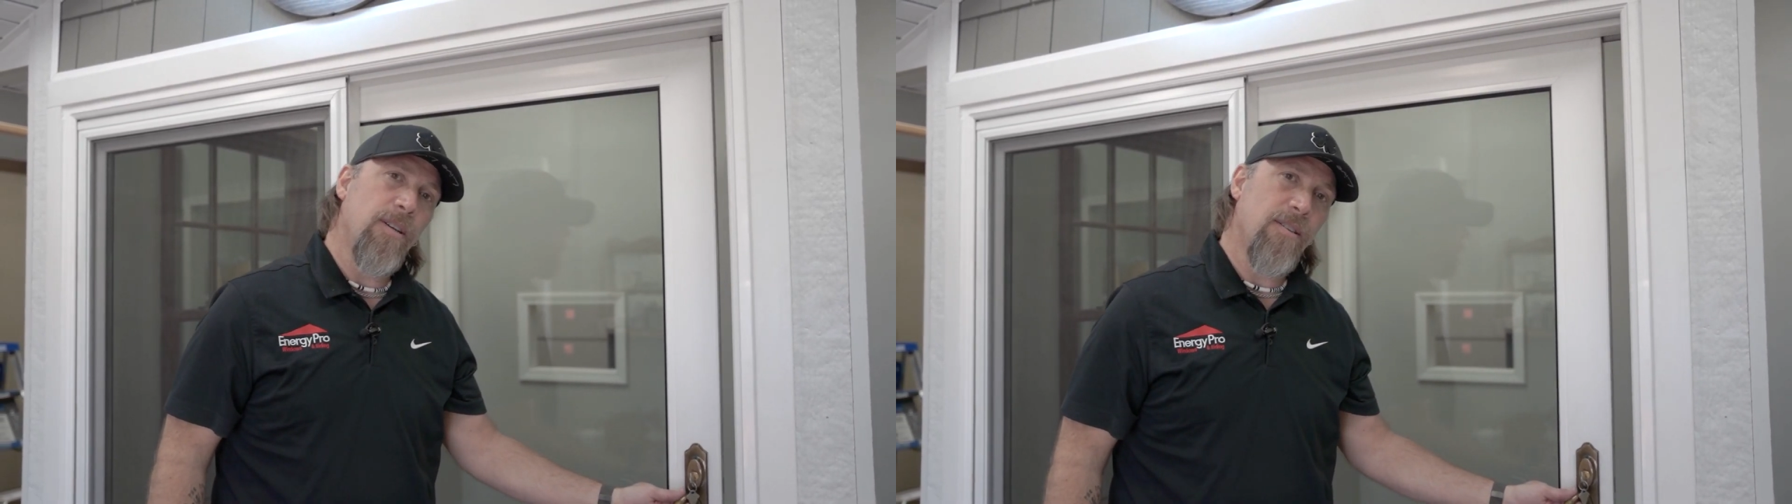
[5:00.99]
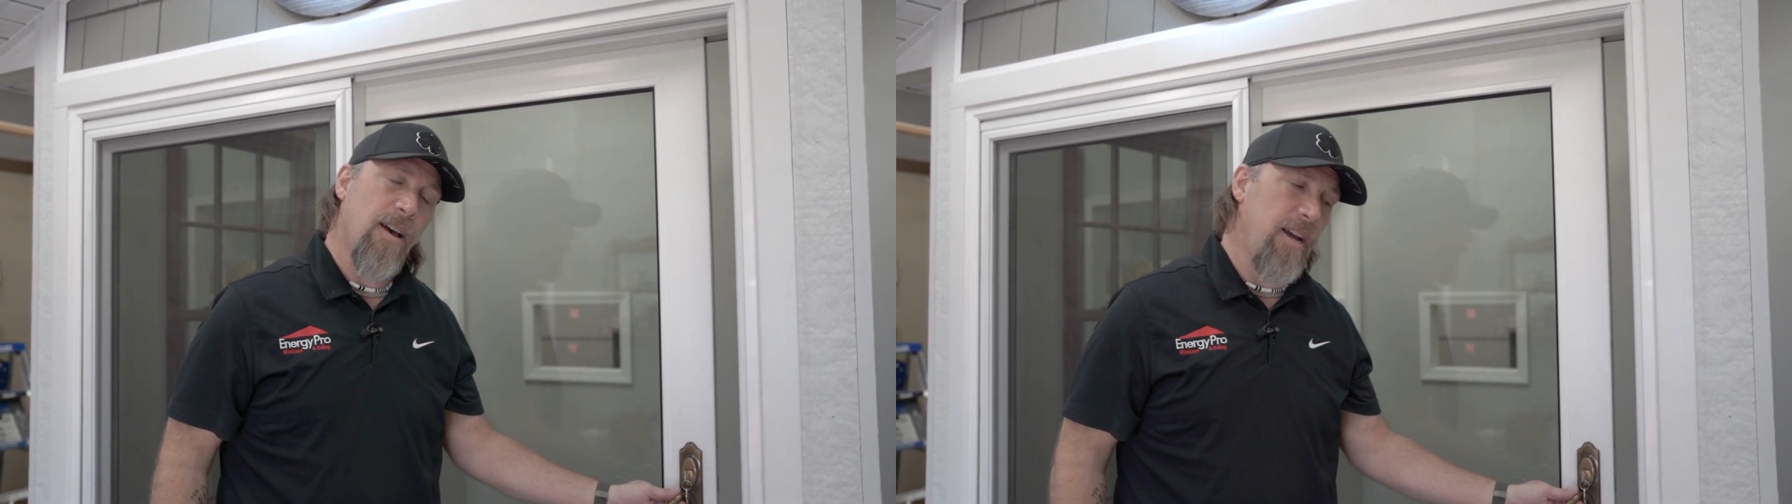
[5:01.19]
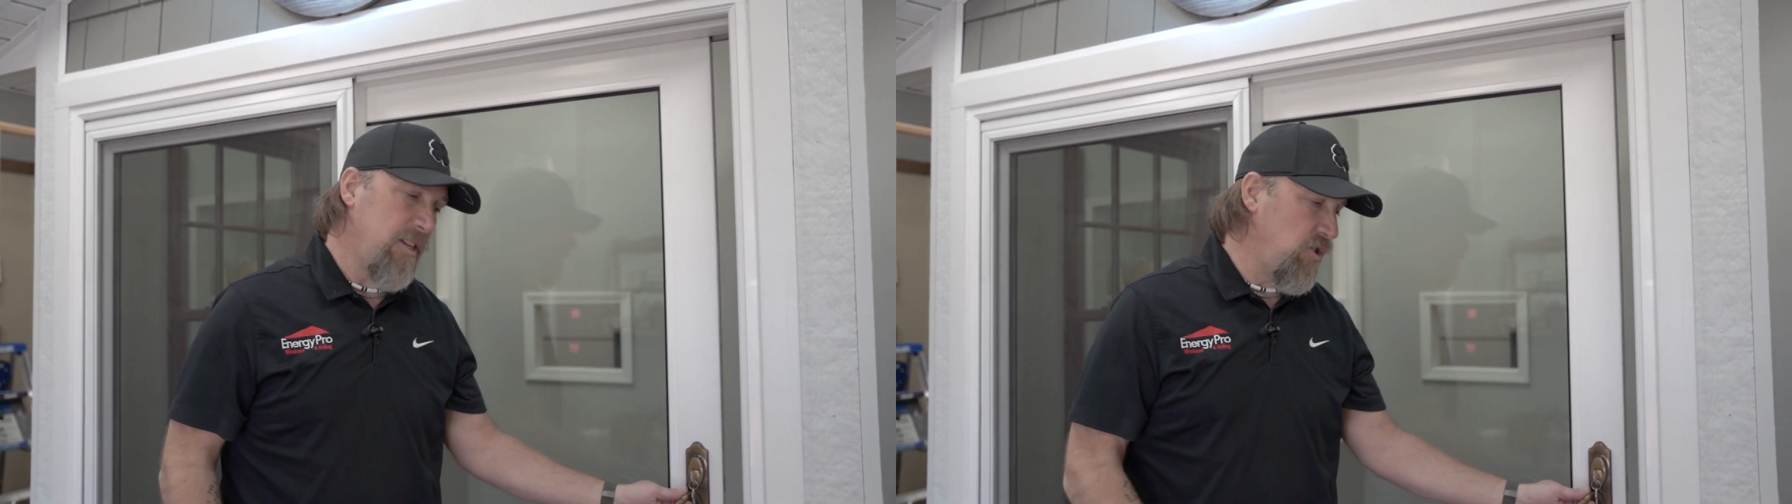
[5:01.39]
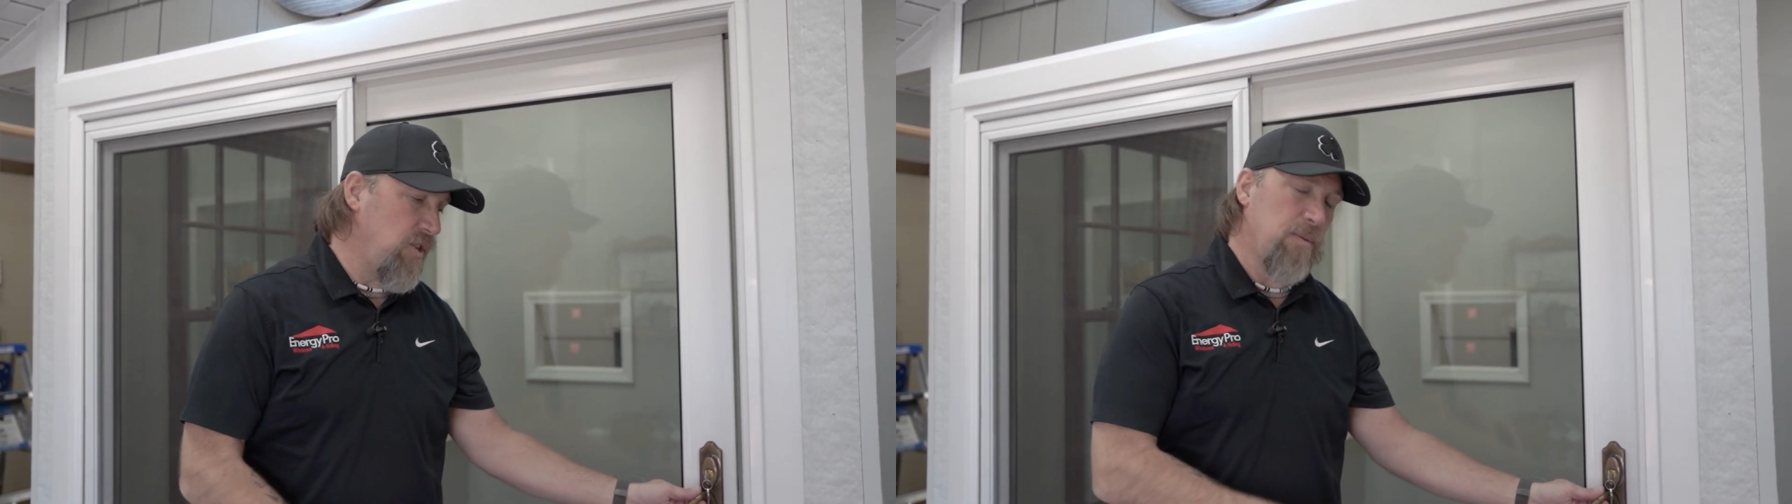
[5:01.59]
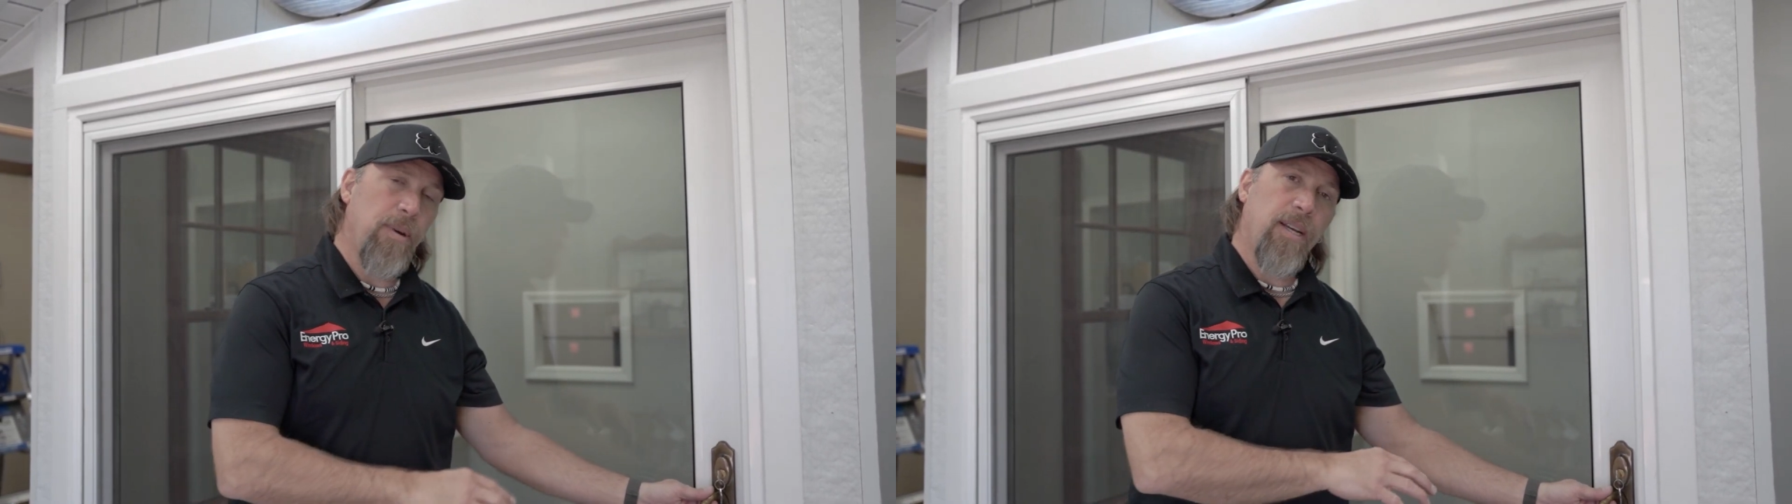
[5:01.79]
slide, it's
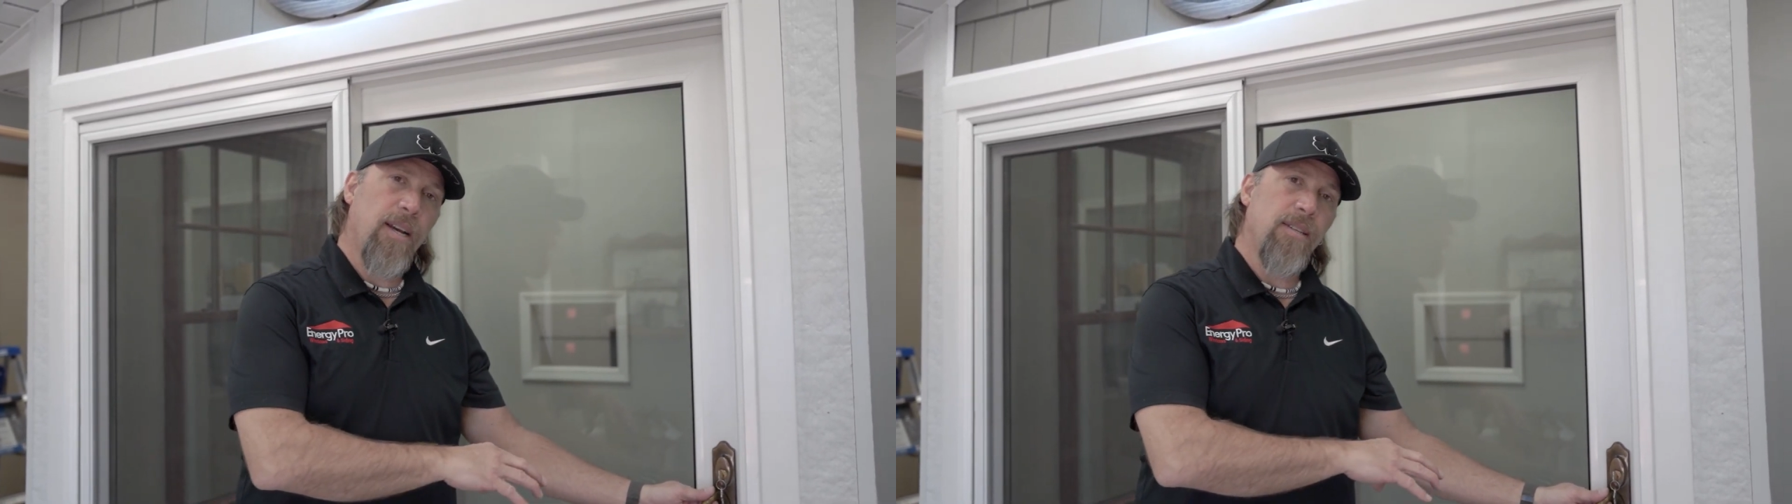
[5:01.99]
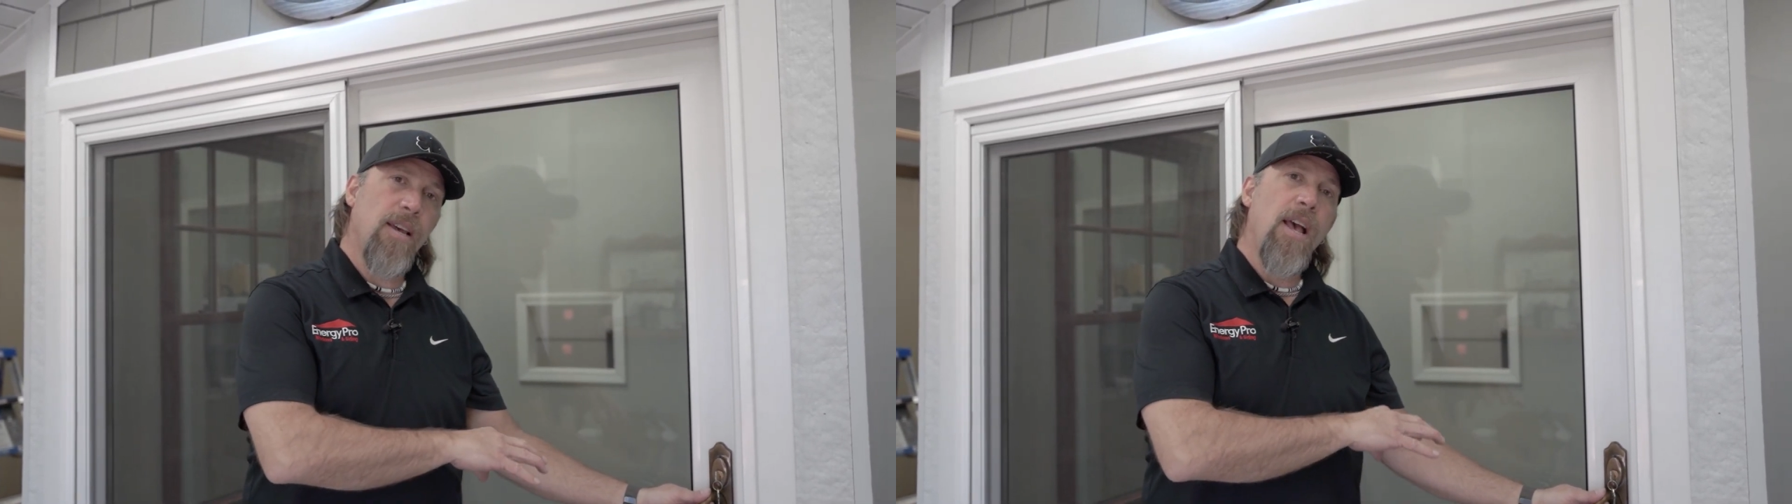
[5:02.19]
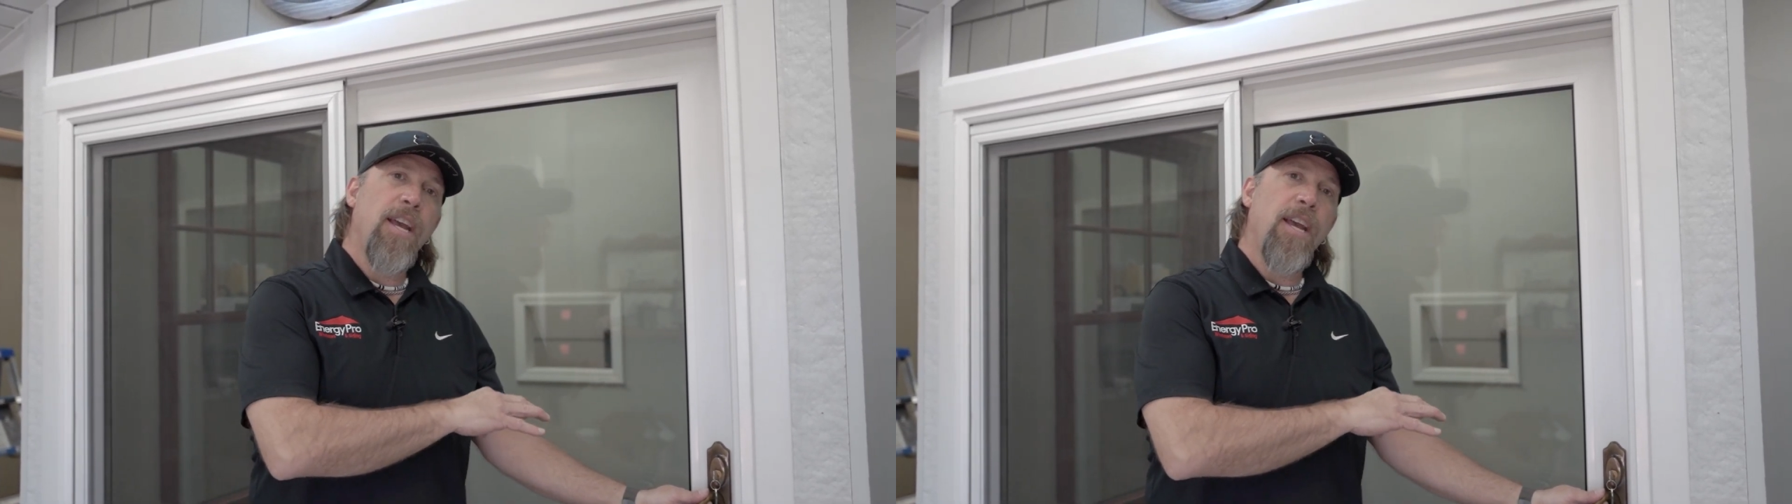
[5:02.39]
just because